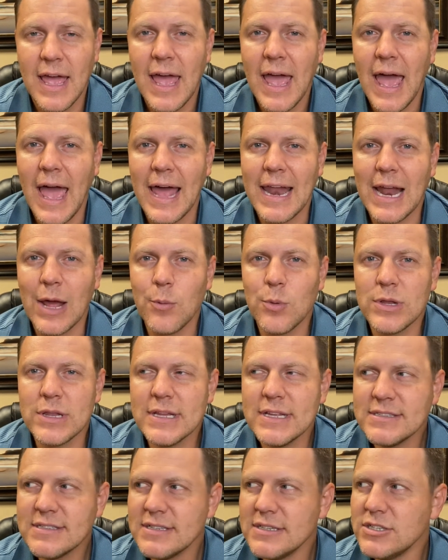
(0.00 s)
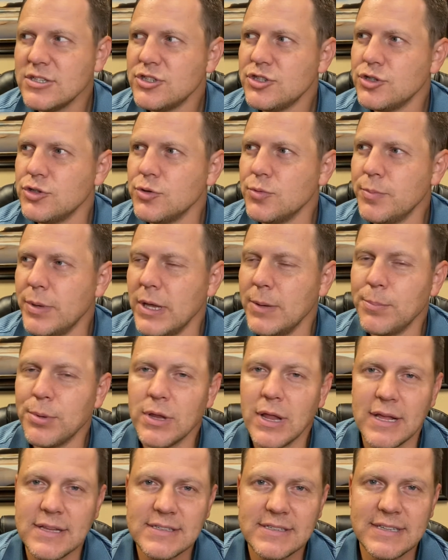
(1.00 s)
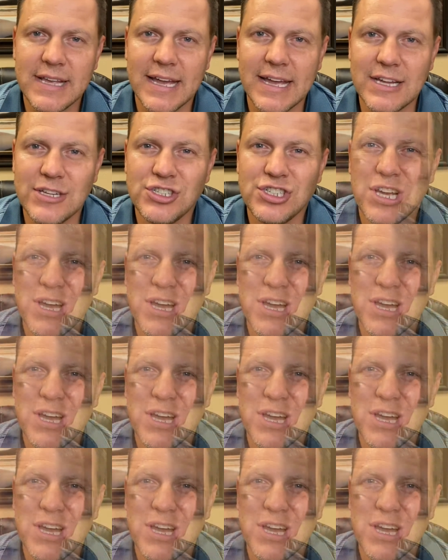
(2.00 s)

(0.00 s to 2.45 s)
and I will listen to people on stage